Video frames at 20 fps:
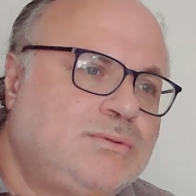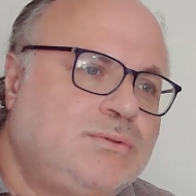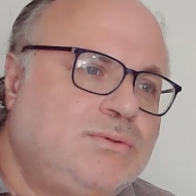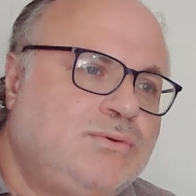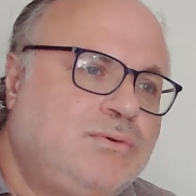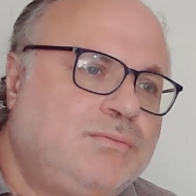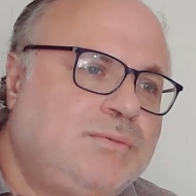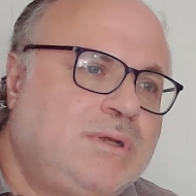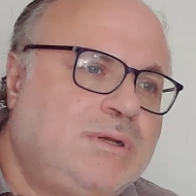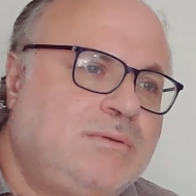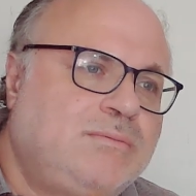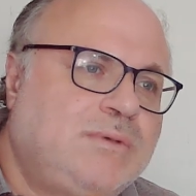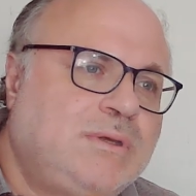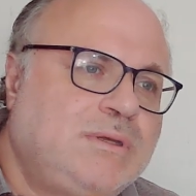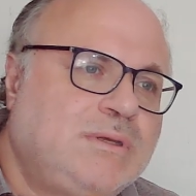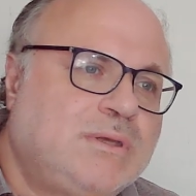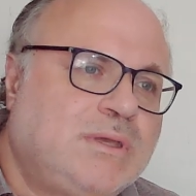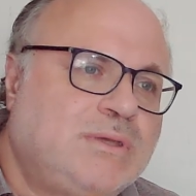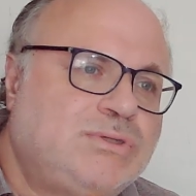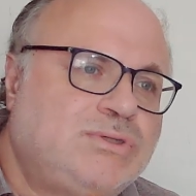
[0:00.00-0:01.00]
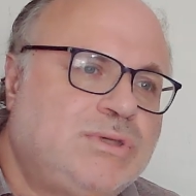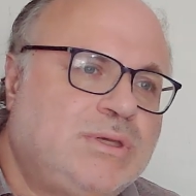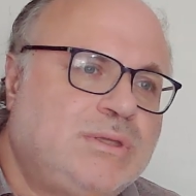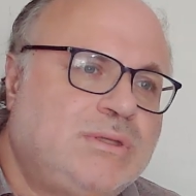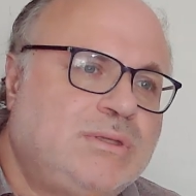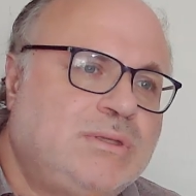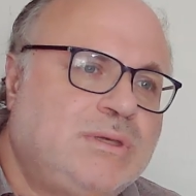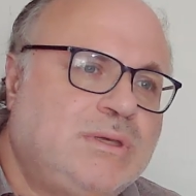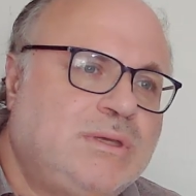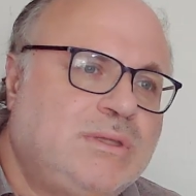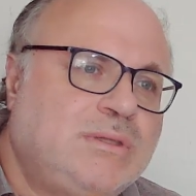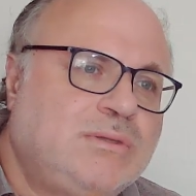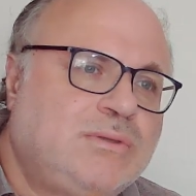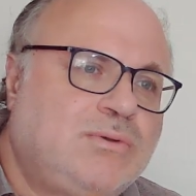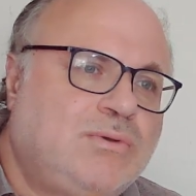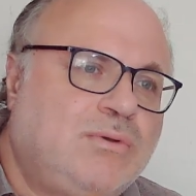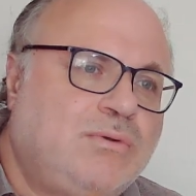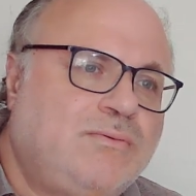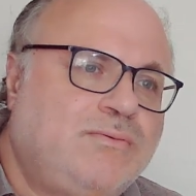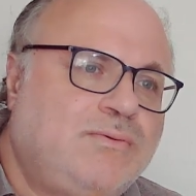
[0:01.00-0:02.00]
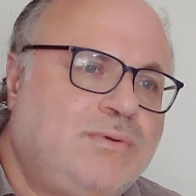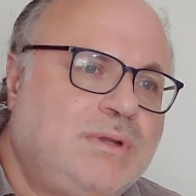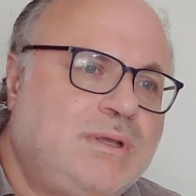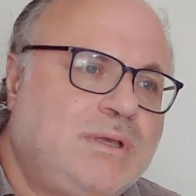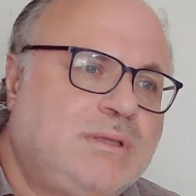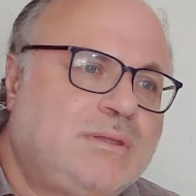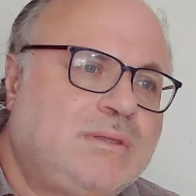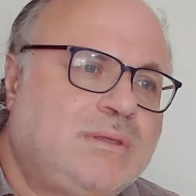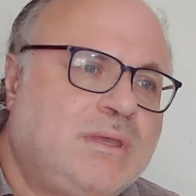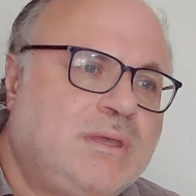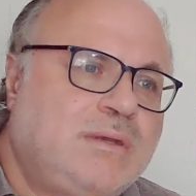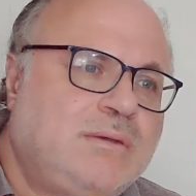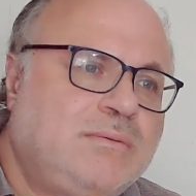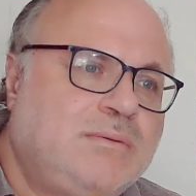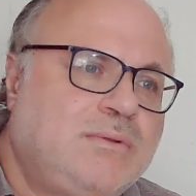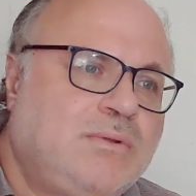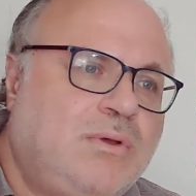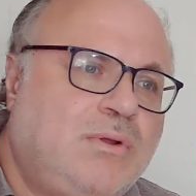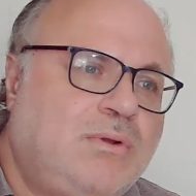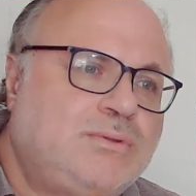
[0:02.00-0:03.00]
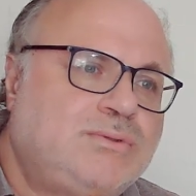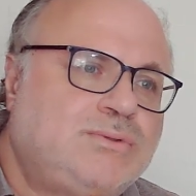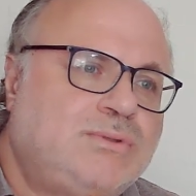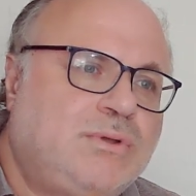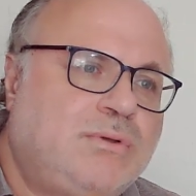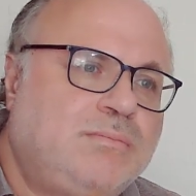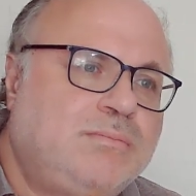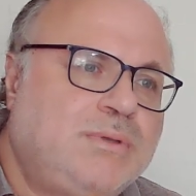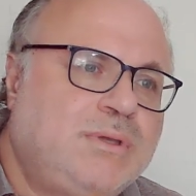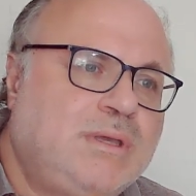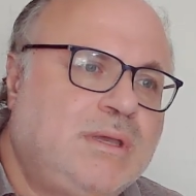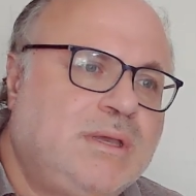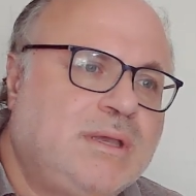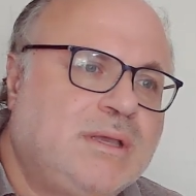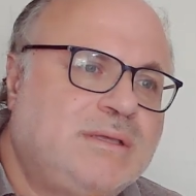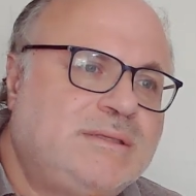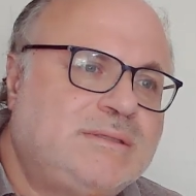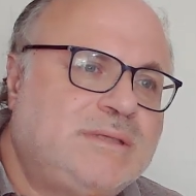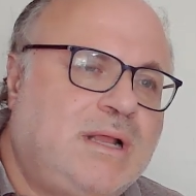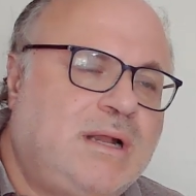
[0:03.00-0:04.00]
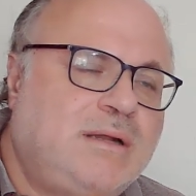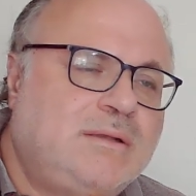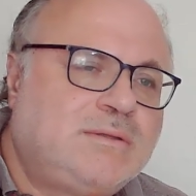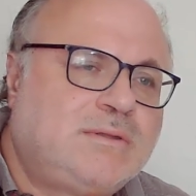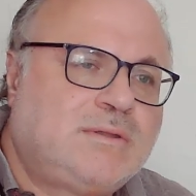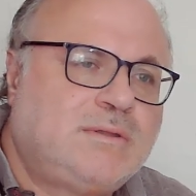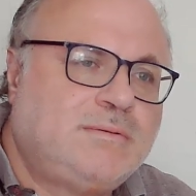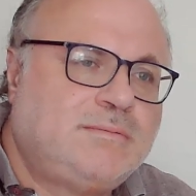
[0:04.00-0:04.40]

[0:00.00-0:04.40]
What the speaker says: Human migration and conflict can also be a result.